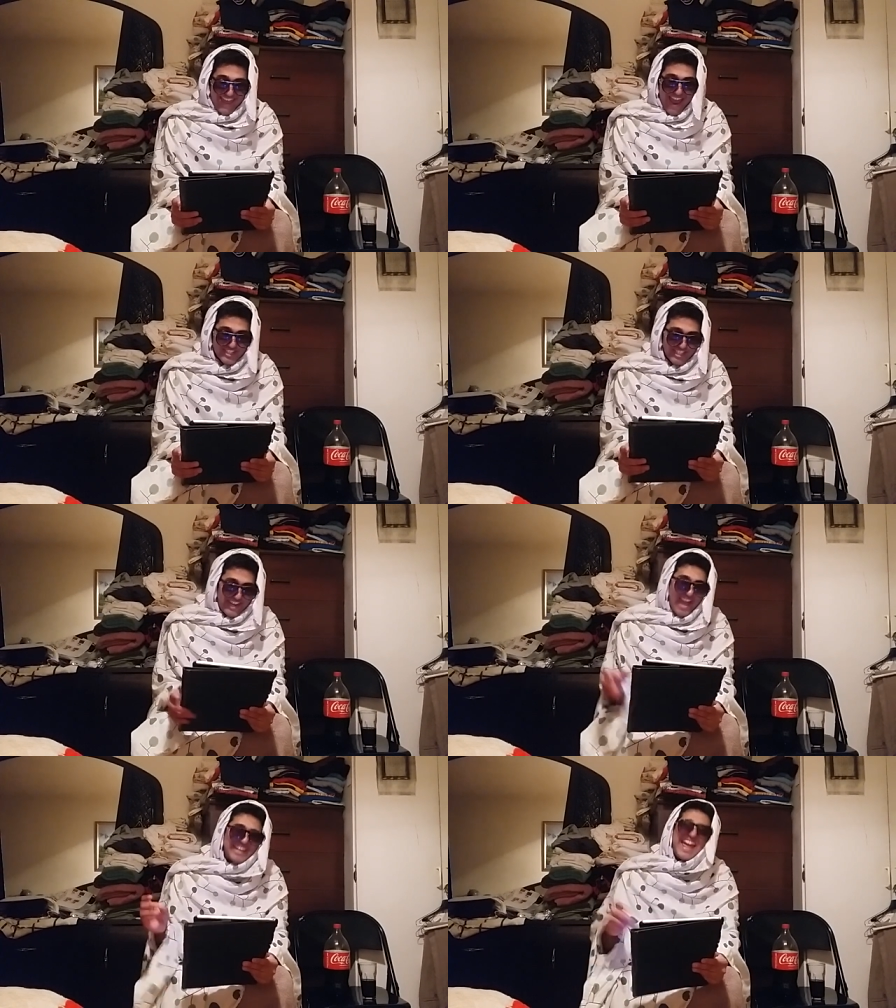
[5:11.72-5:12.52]
Lash
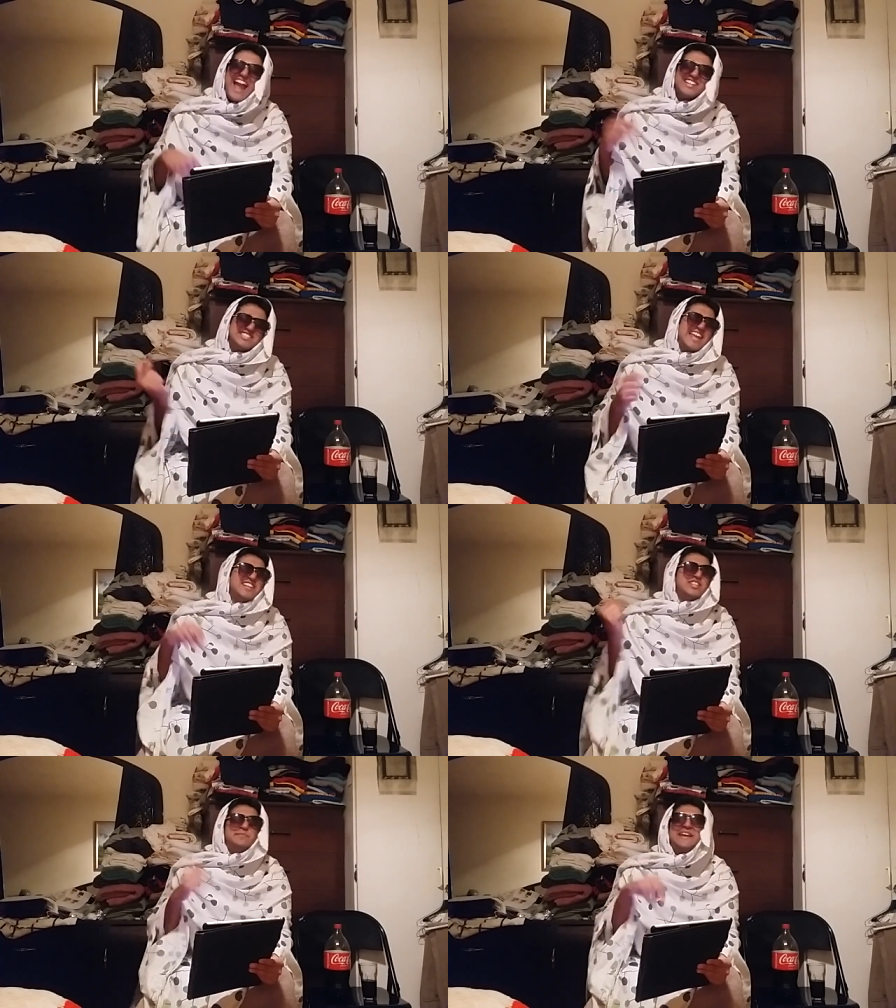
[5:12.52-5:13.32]
it up, Lash,
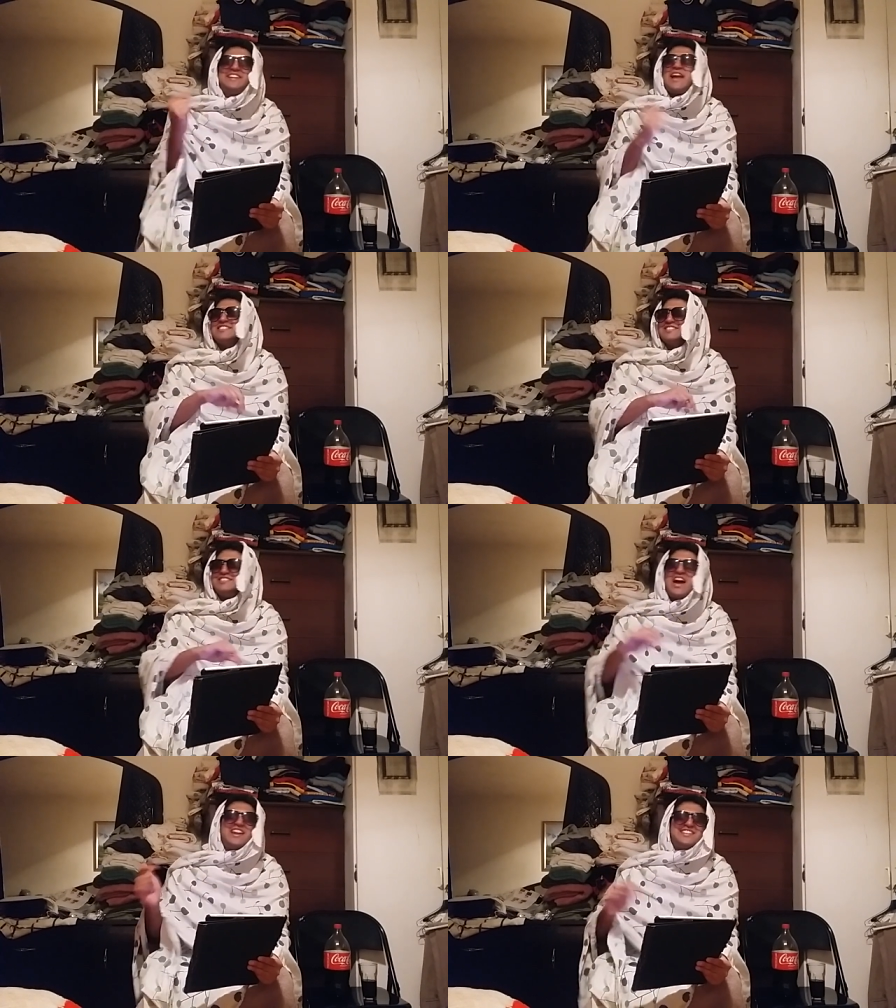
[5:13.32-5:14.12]
lazy be a
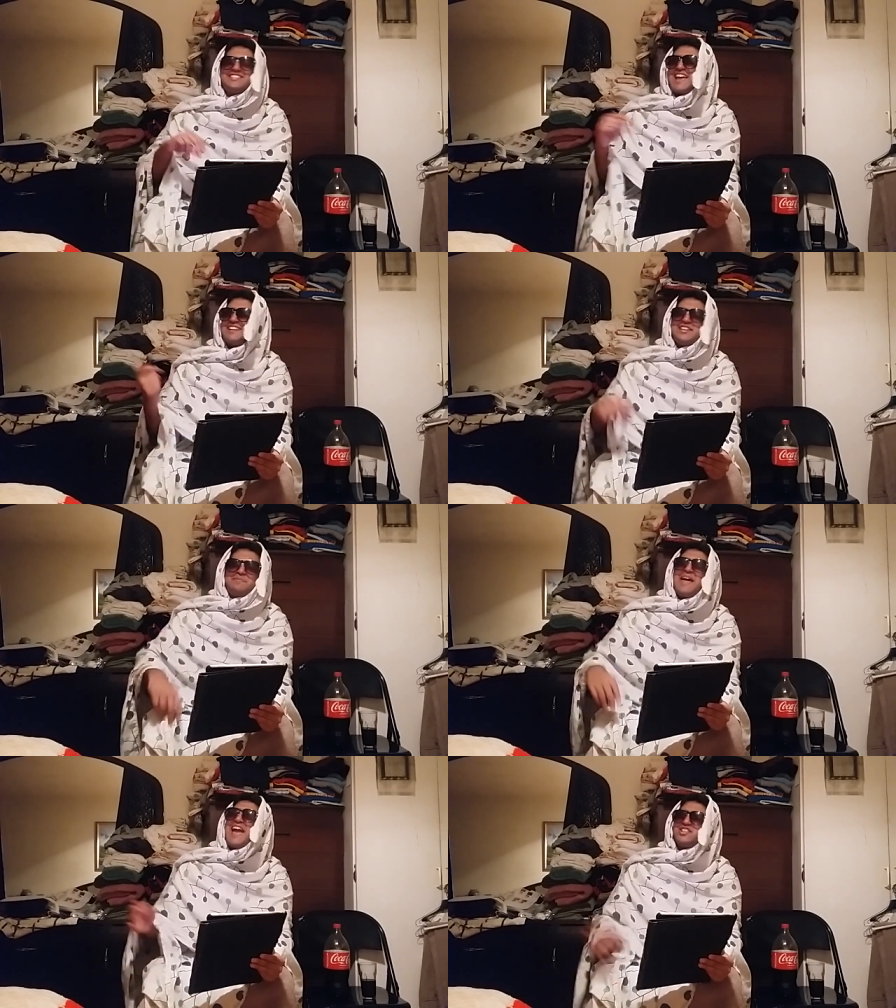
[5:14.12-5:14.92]
not a sexy
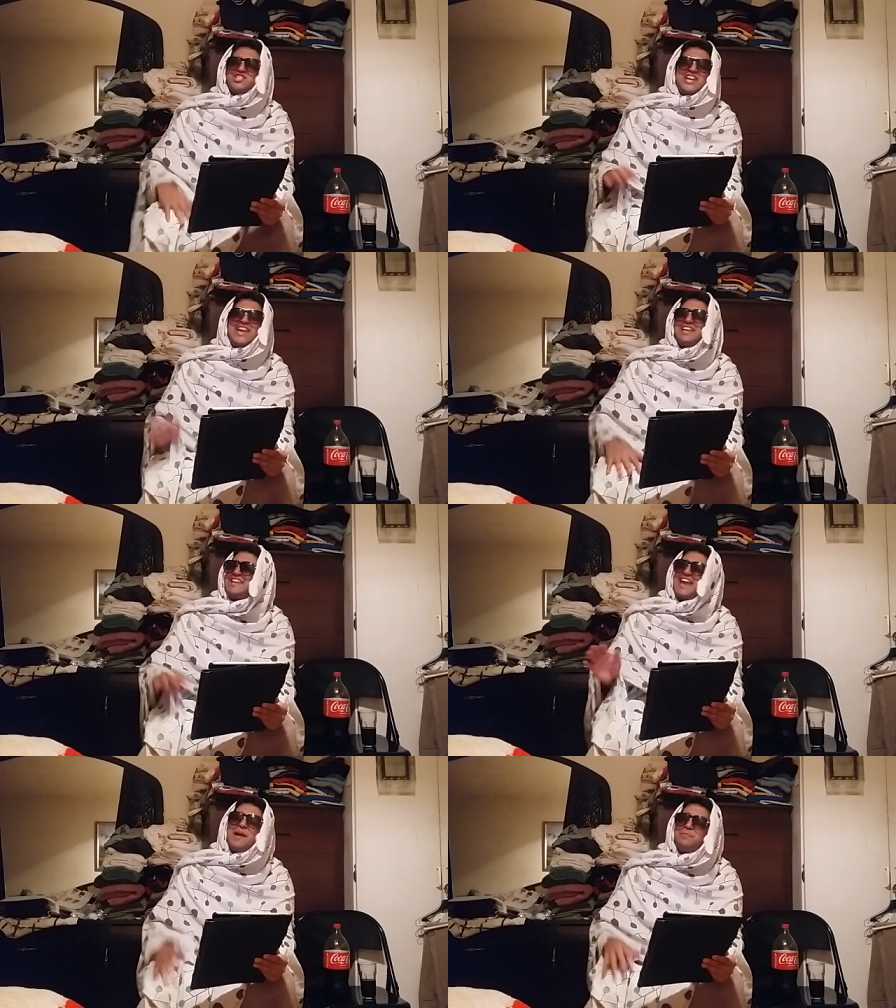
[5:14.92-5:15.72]
black chick,
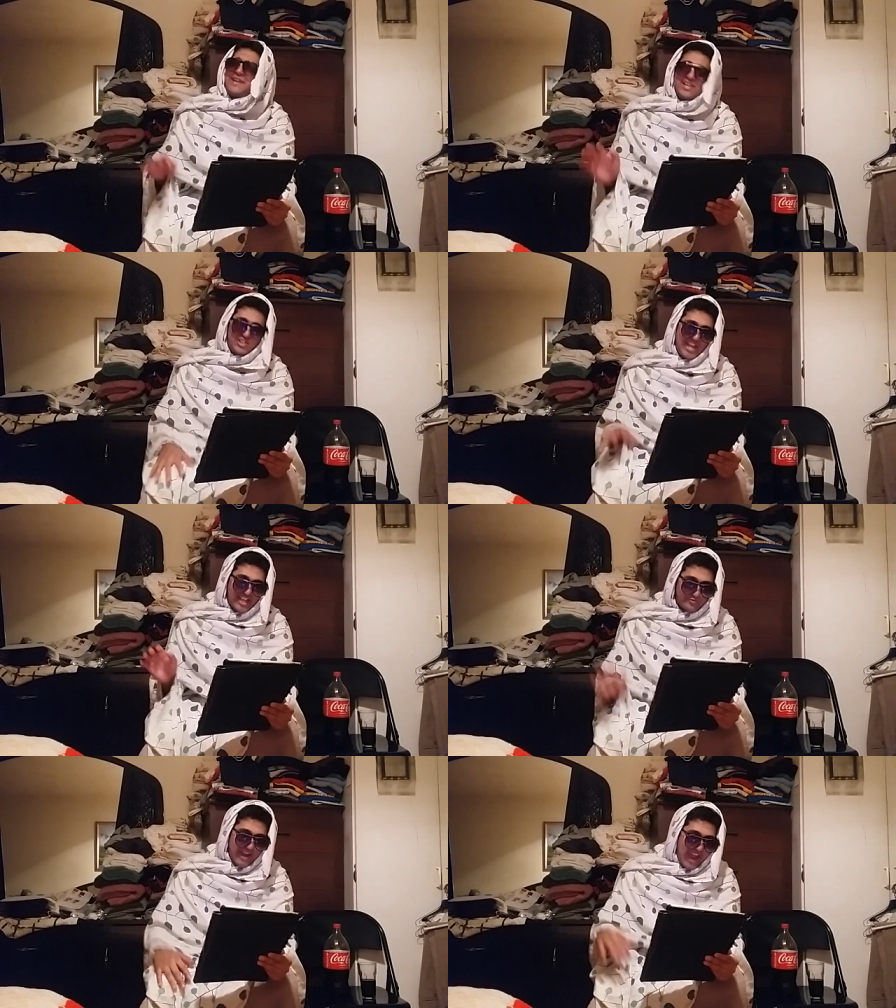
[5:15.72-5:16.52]
can't be
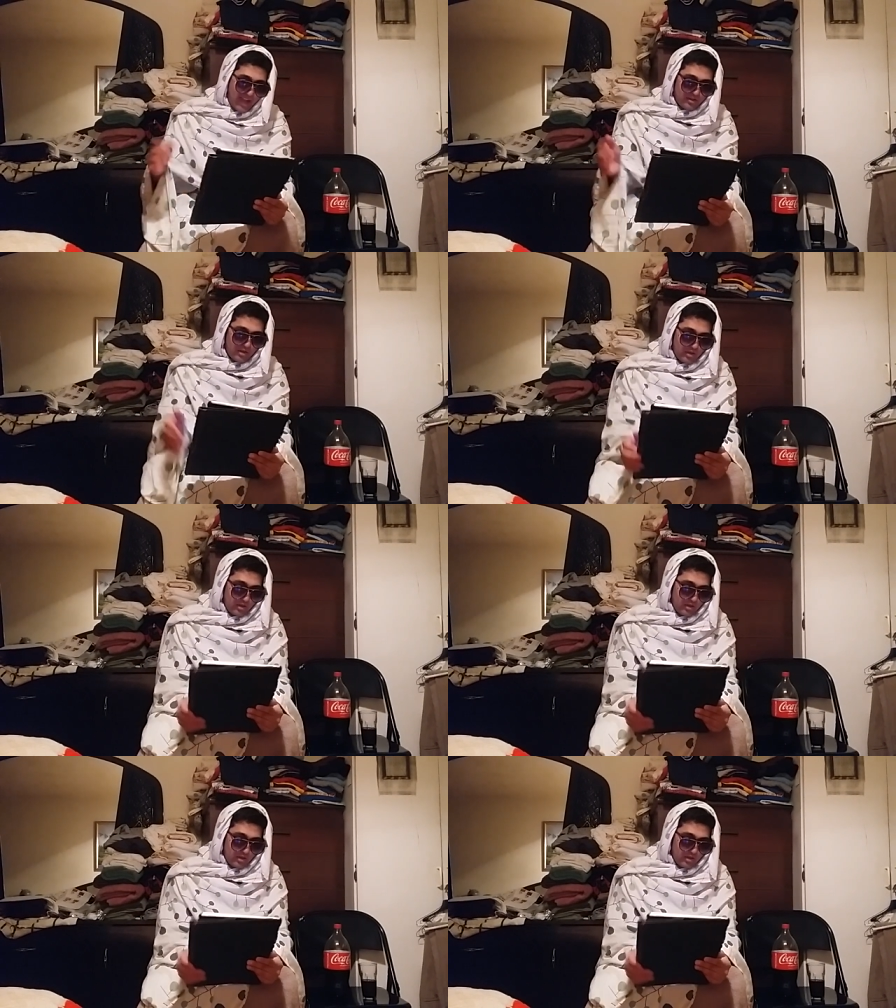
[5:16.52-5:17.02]
just right.